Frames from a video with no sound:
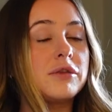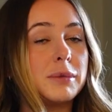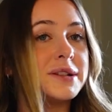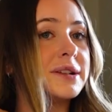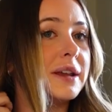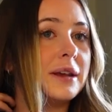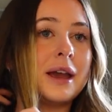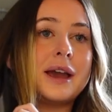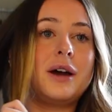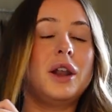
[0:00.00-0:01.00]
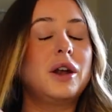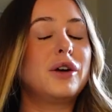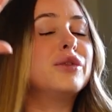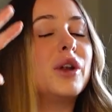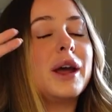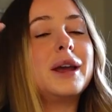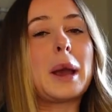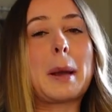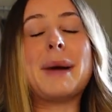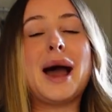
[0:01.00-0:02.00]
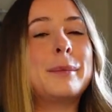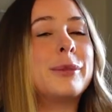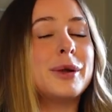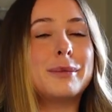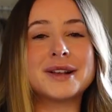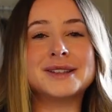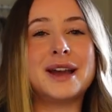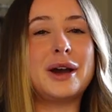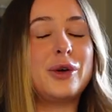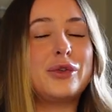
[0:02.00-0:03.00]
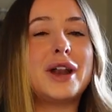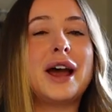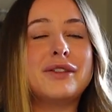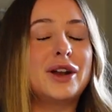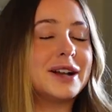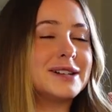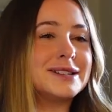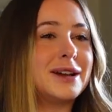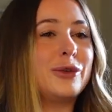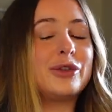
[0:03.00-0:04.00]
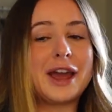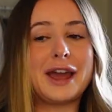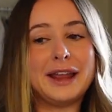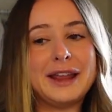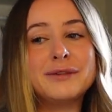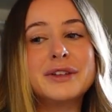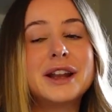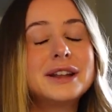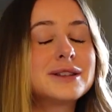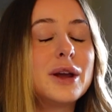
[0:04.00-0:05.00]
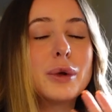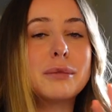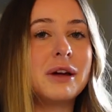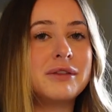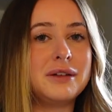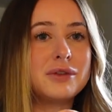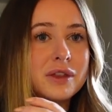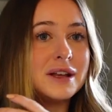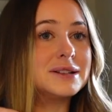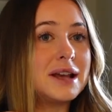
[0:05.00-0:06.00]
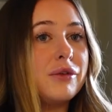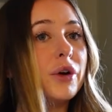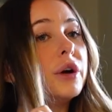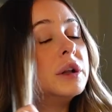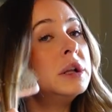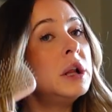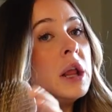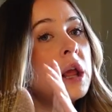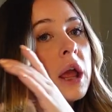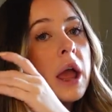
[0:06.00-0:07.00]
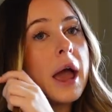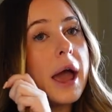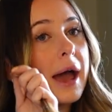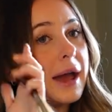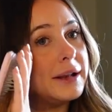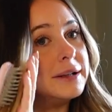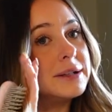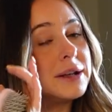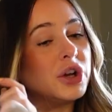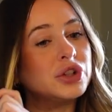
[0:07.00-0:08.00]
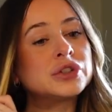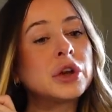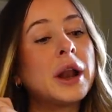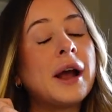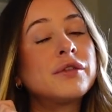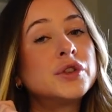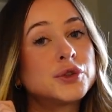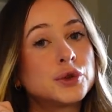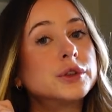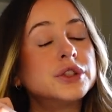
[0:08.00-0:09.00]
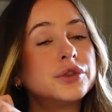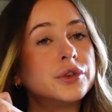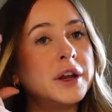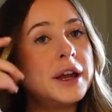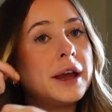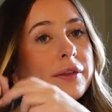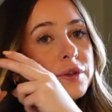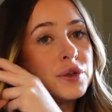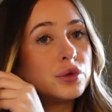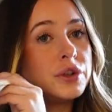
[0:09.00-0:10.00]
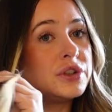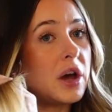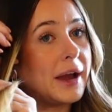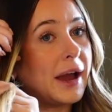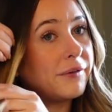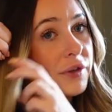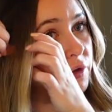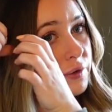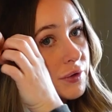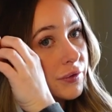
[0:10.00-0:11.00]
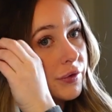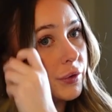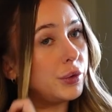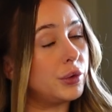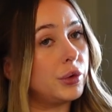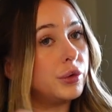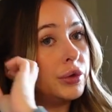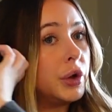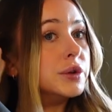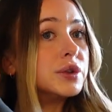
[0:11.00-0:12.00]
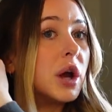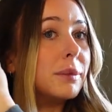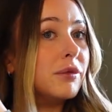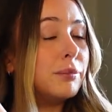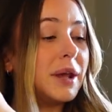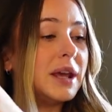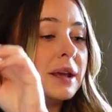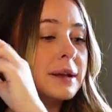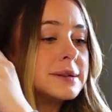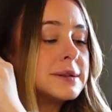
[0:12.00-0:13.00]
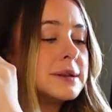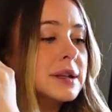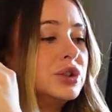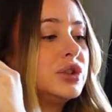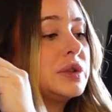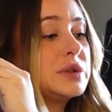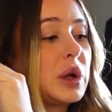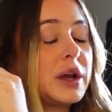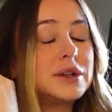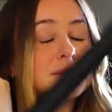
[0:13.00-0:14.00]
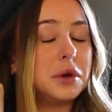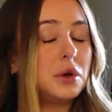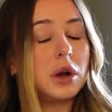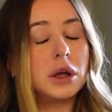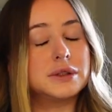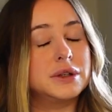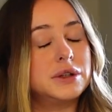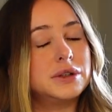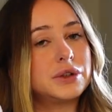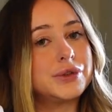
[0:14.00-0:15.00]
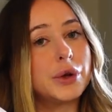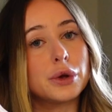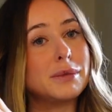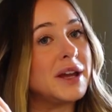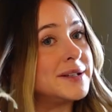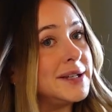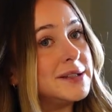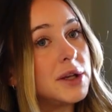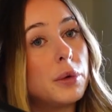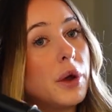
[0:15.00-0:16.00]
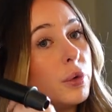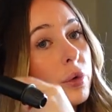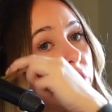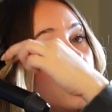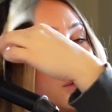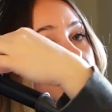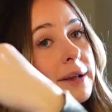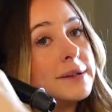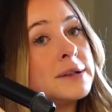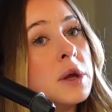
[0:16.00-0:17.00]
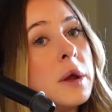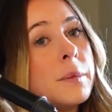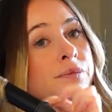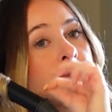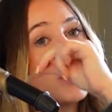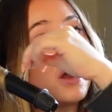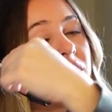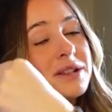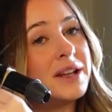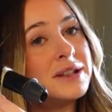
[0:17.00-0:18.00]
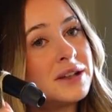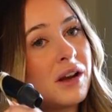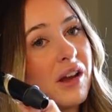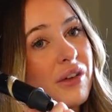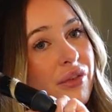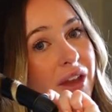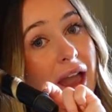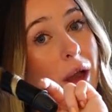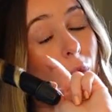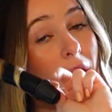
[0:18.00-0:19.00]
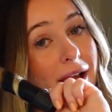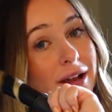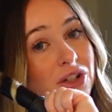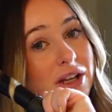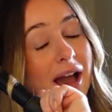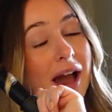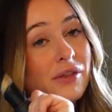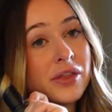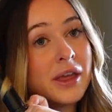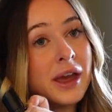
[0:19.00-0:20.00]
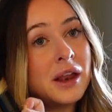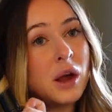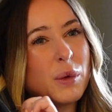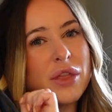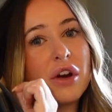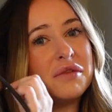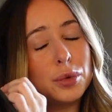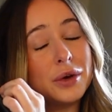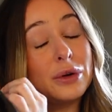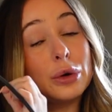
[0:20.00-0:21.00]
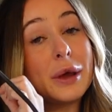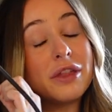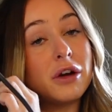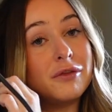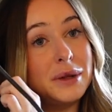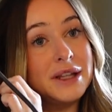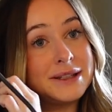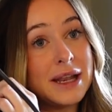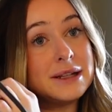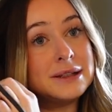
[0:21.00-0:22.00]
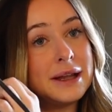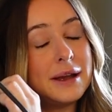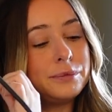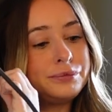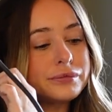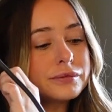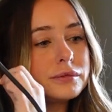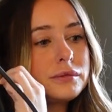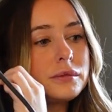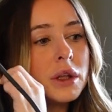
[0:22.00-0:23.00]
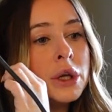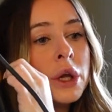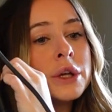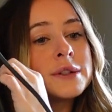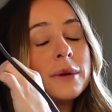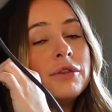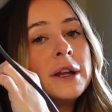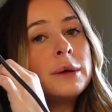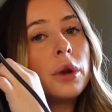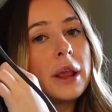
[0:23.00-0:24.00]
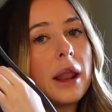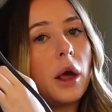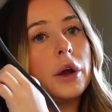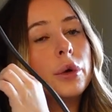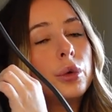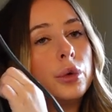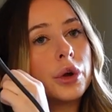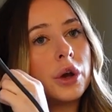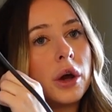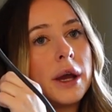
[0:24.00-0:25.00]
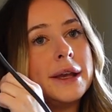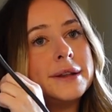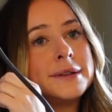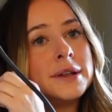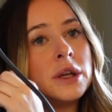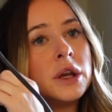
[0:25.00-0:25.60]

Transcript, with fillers: love my skincare. I love like pampering myself and having like a self care evening. It's like one of my favourite things ever and I just don't have the storage for it and the storage that I have used for those type of bits is just like so cluttered, so messy, so unorganised. I tend to like forget what I actually have in there, like whether I've bought it or whether I've been sent it. So I really want to get like an organised